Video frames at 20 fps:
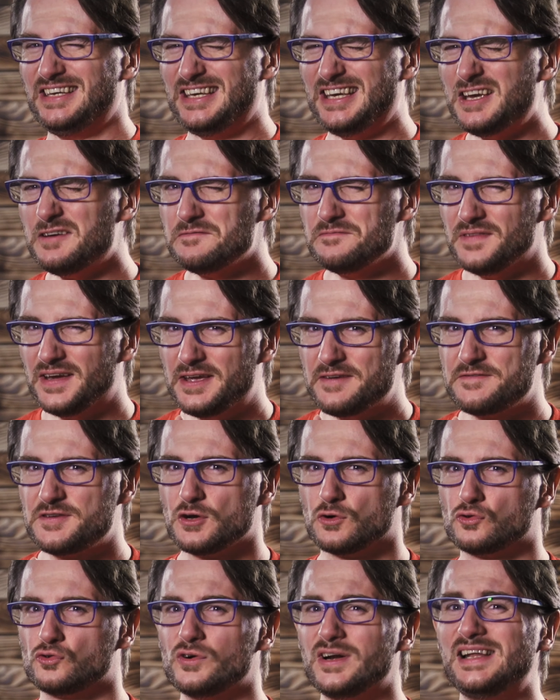even if
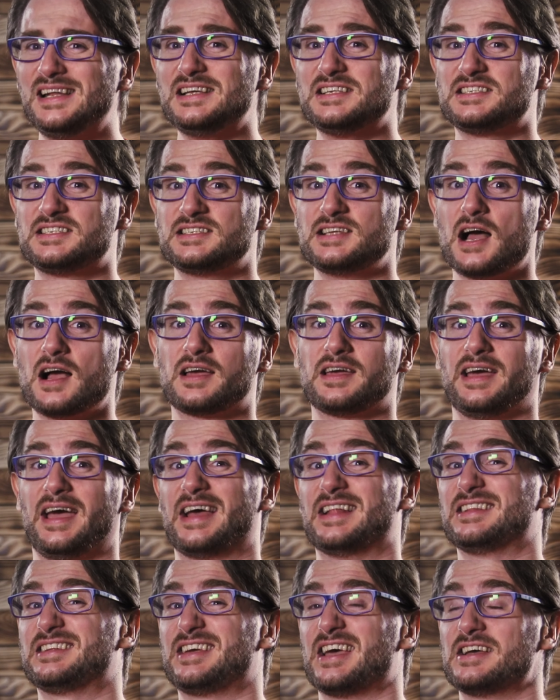you really suck
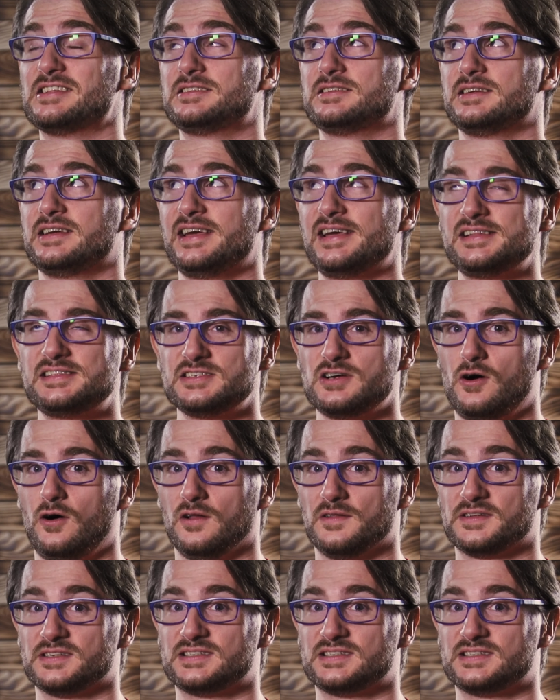and get hit all the